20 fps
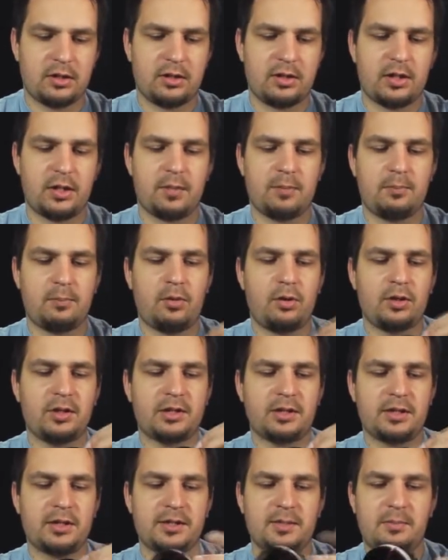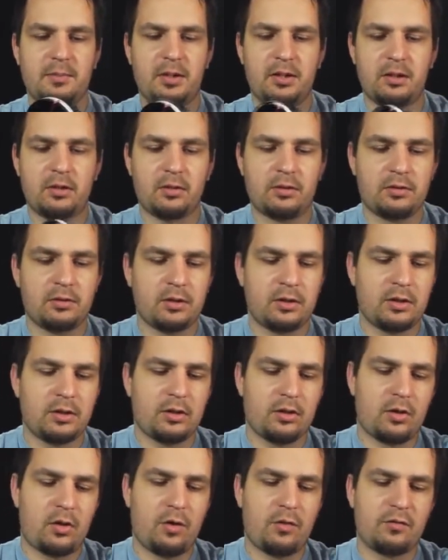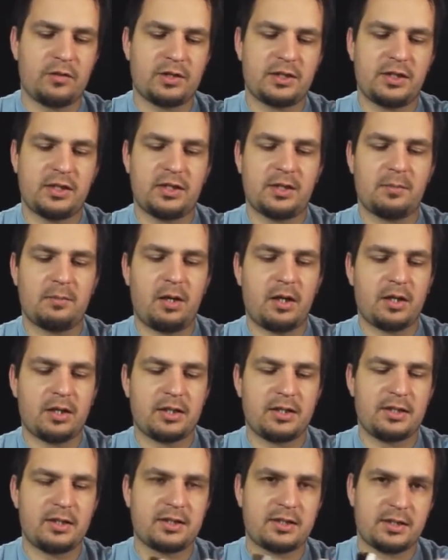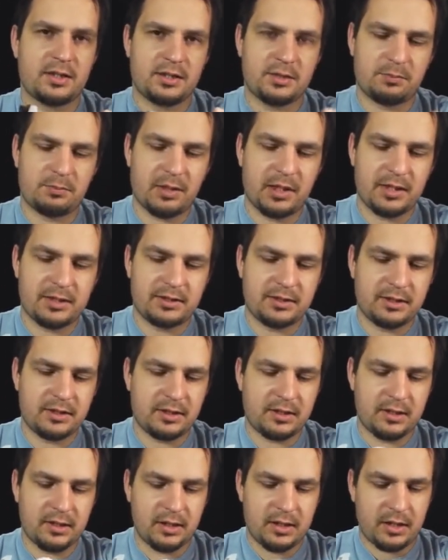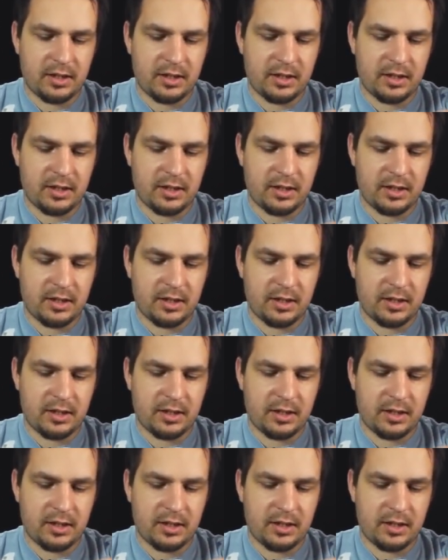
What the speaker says: the pointer is metal, obviously the marking disc is plastic,